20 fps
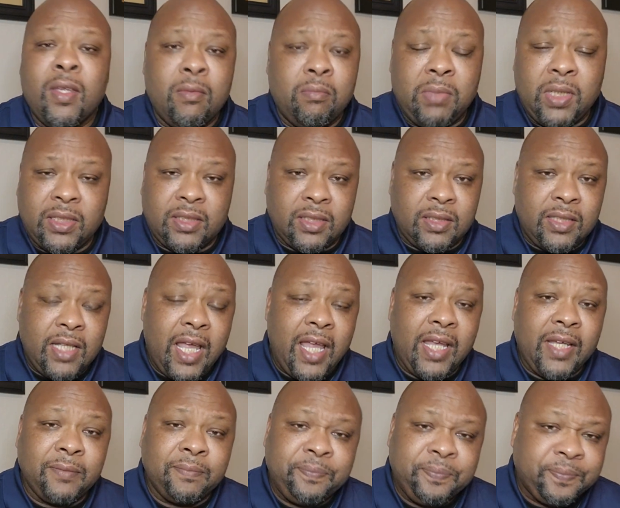But
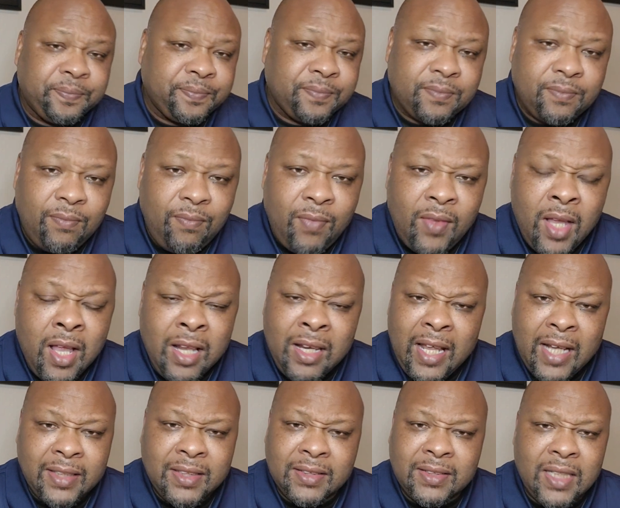today, I'd
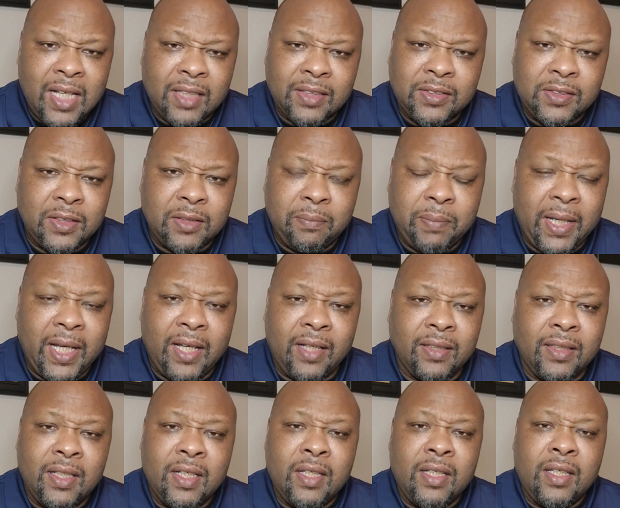like to talk to you about